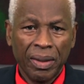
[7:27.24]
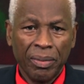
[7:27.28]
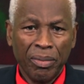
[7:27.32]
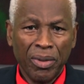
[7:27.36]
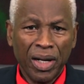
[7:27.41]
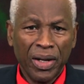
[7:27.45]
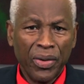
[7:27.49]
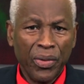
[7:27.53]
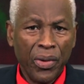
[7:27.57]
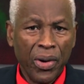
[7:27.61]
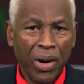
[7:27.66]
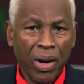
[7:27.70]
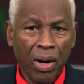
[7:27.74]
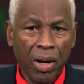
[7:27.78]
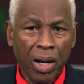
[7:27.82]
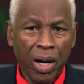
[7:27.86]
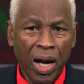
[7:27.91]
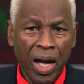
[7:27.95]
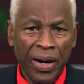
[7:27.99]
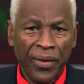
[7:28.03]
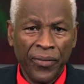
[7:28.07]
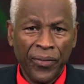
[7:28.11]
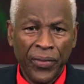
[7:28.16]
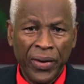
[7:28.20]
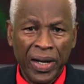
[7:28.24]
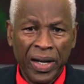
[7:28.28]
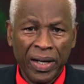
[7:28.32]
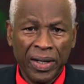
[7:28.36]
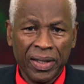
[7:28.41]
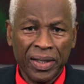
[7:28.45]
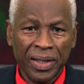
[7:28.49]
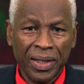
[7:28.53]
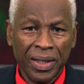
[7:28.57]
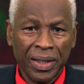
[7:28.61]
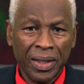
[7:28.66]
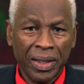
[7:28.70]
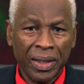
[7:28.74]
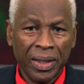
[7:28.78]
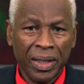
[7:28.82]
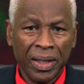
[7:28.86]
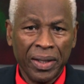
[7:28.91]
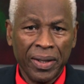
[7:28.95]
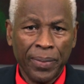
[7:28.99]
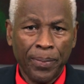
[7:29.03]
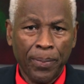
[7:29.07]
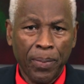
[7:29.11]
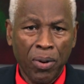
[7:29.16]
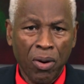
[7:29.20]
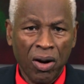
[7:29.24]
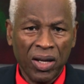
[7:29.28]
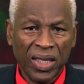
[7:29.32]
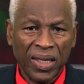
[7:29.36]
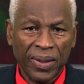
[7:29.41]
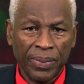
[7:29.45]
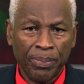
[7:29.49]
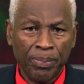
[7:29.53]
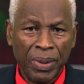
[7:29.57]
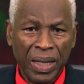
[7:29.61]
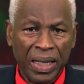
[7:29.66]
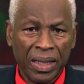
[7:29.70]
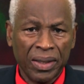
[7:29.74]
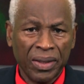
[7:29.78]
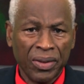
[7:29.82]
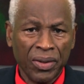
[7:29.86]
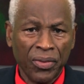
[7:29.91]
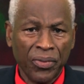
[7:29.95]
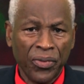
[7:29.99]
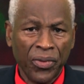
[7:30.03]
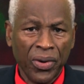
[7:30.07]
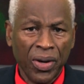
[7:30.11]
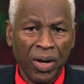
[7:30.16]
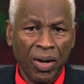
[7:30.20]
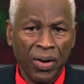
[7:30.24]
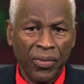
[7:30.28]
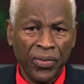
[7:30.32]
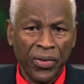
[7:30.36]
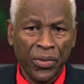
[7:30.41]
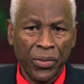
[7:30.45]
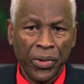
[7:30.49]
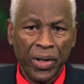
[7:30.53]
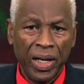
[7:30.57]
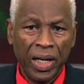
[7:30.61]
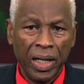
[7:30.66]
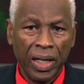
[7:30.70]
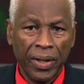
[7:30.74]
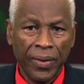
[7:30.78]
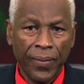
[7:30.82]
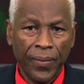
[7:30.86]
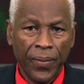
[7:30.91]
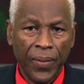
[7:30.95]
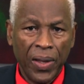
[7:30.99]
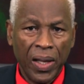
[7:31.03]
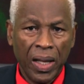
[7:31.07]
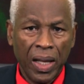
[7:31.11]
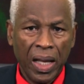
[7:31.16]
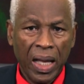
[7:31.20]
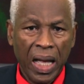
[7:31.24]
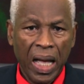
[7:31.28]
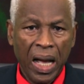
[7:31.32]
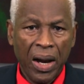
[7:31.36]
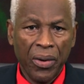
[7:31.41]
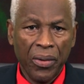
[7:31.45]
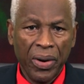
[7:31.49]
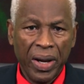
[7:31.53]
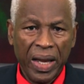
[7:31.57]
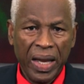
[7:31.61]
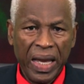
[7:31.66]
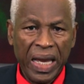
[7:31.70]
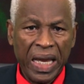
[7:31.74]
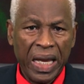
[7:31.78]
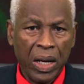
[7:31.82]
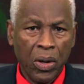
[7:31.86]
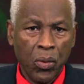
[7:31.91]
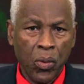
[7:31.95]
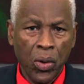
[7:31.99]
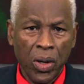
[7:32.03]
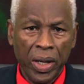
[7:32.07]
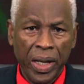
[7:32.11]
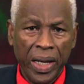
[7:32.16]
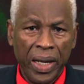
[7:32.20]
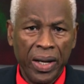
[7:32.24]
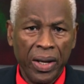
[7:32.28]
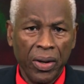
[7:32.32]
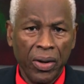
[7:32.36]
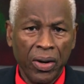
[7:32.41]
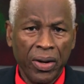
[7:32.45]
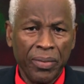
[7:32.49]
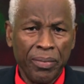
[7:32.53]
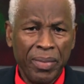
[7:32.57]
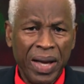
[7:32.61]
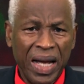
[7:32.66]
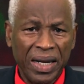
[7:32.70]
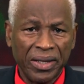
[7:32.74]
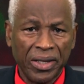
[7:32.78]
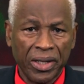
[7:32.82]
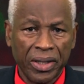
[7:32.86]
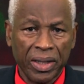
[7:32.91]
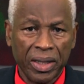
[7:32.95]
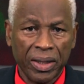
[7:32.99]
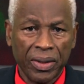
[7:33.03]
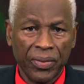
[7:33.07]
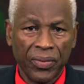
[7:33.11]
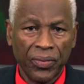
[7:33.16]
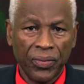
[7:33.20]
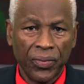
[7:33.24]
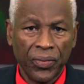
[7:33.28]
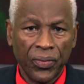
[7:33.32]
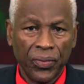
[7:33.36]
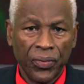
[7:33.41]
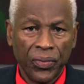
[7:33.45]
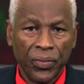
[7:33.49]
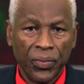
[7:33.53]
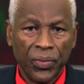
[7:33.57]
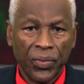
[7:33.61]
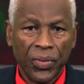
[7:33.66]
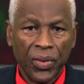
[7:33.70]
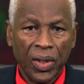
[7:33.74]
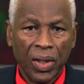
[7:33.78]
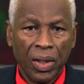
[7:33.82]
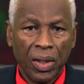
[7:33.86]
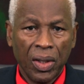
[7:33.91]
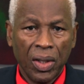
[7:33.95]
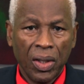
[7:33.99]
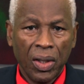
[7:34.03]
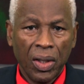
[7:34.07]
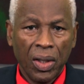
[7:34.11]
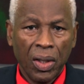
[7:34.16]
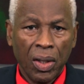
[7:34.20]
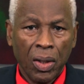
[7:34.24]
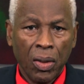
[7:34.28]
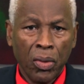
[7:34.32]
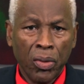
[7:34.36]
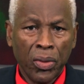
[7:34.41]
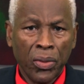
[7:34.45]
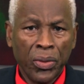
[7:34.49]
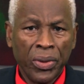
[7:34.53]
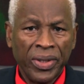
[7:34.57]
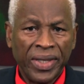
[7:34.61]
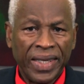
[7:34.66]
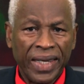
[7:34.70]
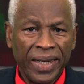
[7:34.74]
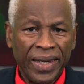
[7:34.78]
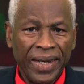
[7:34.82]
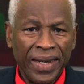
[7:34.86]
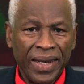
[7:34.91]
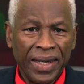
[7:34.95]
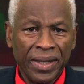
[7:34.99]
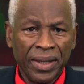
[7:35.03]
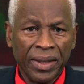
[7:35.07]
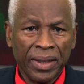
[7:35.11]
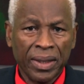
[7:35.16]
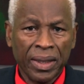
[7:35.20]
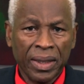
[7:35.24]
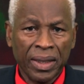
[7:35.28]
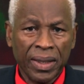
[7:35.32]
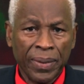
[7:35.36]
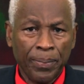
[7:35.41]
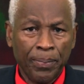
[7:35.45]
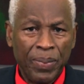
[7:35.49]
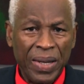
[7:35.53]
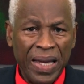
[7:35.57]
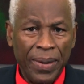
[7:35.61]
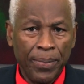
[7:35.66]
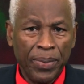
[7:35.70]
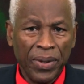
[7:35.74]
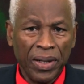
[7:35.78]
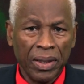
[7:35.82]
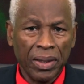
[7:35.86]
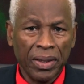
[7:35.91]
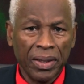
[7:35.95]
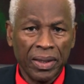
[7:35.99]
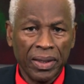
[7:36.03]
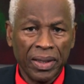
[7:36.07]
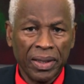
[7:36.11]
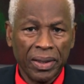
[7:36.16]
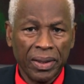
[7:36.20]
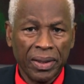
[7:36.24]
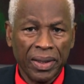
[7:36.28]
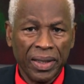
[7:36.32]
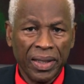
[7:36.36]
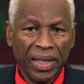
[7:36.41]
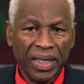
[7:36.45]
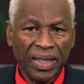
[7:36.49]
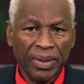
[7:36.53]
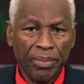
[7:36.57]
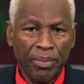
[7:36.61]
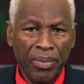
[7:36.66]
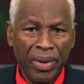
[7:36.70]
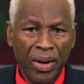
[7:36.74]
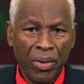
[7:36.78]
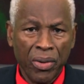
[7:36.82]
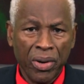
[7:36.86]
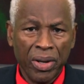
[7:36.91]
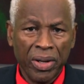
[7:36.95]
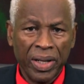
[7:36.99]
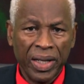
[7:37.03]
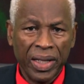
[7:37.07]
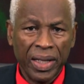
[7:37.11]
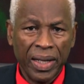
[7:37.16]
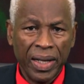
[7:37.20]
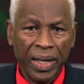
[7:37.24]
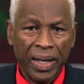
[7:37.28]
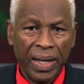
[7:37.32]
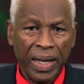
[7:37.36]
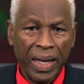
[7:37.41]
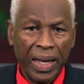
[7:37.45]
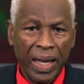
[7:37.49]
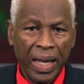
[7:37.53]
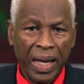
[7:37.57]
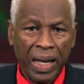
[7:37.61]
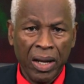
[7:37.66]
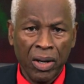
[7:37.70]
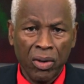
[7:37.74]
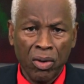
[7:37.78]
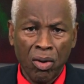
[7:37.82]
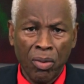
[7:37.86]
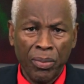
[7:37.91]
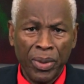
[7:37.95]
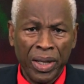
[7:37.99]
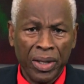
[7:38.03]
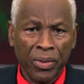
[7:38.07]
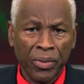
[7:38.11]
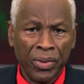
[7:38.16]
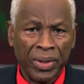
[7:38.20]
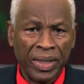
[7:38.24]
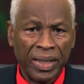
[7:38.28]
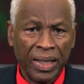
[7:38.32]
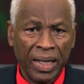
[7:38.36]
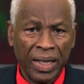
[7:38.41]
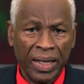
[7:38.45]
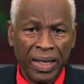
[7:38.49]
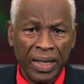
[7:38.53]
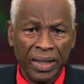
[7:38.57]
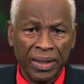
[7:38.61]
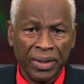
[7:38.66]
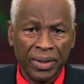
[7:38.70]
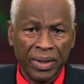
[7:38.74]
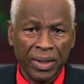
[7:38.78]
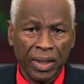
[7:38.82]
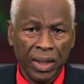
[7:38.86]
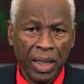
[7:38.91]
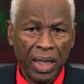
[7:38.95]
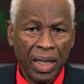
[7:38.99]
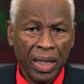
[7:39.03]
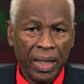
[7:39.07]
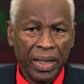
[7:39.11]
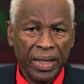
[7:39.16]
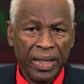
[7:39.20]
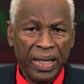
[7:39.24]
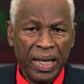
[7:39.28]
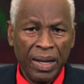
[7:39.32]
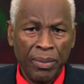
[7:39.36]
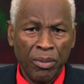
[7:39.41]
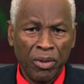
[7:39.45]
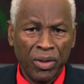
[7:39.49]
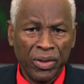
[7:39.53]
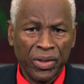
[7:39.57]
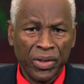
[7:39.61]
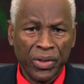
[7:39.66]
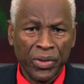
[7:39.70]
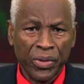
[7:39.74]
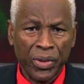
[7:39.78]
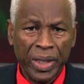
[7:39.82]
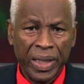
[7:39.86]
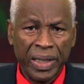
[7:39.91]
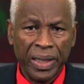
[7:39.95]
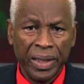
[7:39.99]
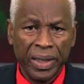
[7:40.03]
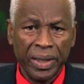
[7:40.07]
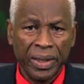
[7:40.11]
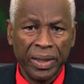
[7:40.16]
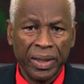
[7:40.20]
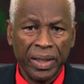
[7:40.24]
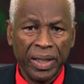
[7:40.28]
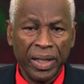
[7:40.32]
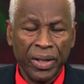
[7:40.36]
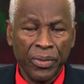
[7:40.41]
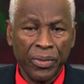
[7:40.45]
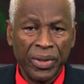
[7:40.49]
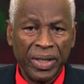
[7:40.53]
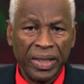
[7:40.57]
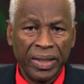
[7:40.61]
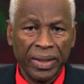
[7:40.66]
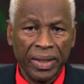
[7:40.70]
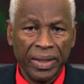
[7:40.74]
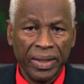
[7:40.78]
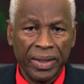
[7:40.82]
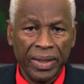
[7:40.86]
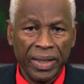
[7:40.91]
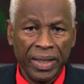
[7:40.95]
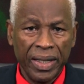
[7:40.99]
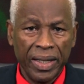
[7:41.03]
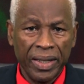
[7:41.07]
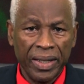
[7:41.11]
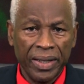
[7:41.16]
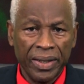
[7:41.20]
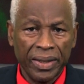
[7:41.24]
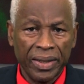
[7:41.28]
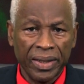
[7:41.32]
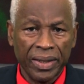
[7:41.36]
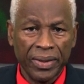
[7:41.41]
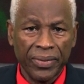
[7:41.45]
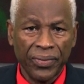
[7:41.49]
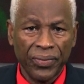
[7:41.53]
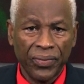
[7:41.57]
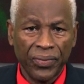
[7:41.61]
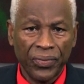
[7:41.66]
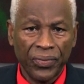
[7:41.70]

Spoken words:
but we are confident that the prospects of recovery are equally unmatched. Our resilience as a people is mirrored in the economic resilience demonstrated in recent years.